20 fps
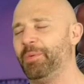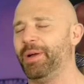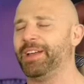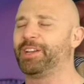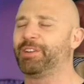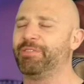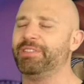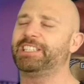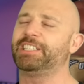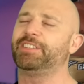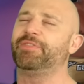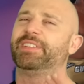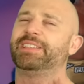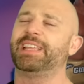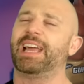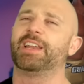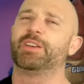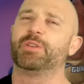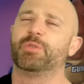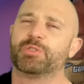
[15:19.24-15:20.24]
when Christopher
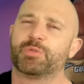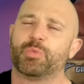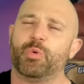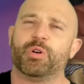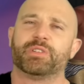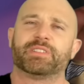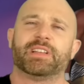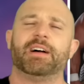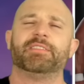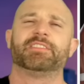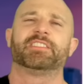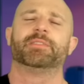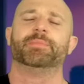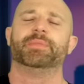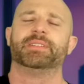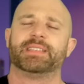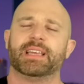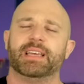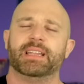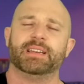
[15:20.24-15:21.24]
Daniels walked up to them
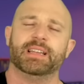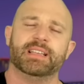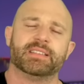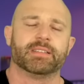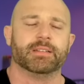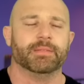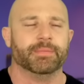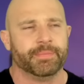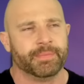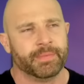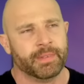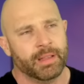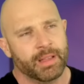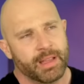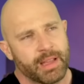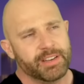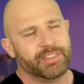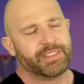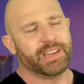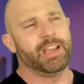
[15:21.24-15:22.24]
and said, listen,
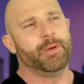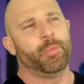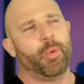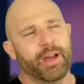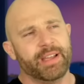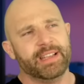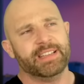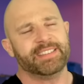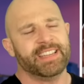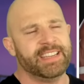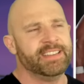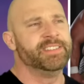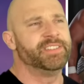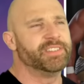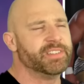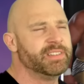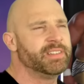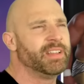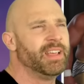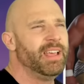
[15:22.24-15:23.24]
Jay White is
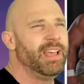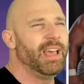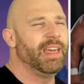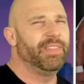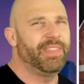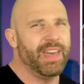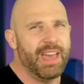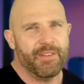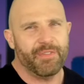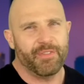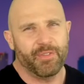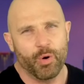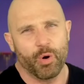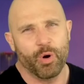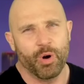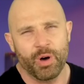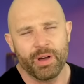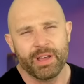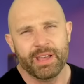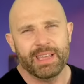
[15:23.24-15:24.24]
injured and
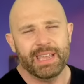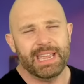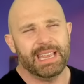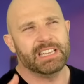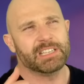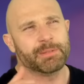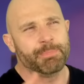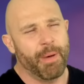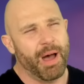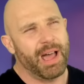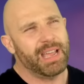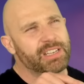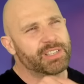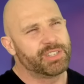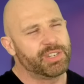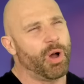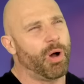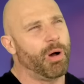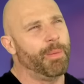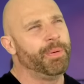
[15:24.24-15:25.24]
therefore it is my
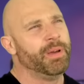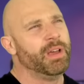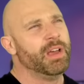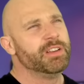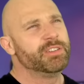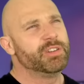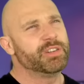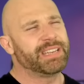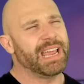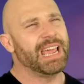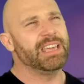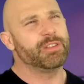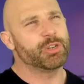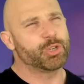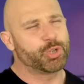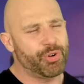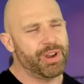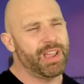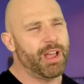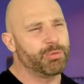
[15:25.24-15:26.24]
job to take the
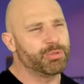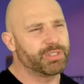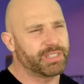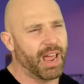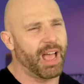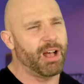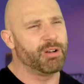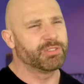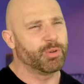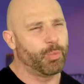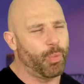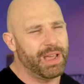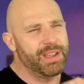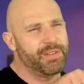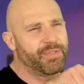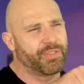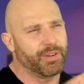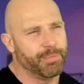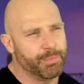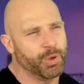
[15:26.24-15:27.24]
trios titles away
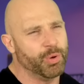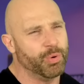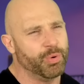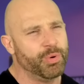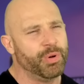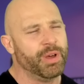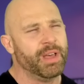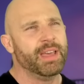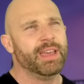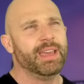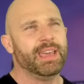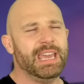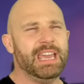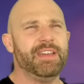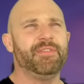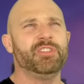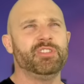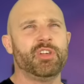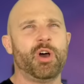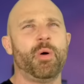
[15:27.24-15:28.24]
from you,
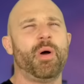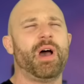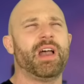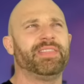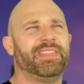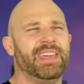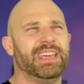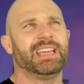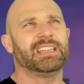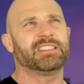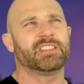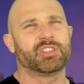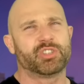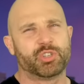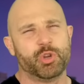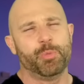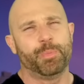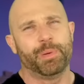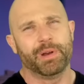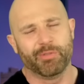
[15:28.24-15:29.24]
even though I think it's a
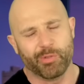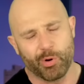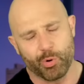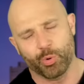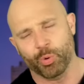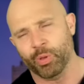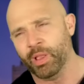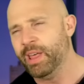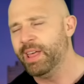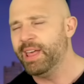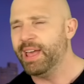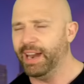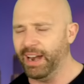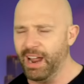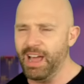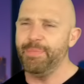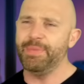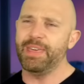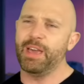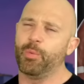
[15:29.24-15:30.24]
stupid rule. And
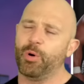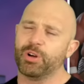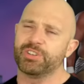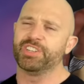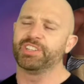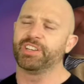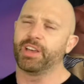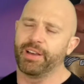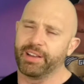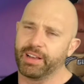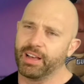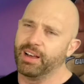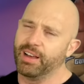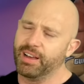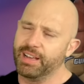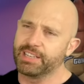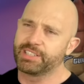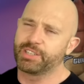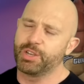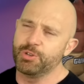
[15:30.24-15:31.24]
I'm there watching going, uh,
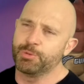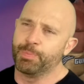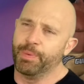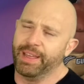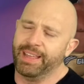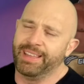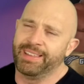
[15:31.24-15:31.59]
excuse me,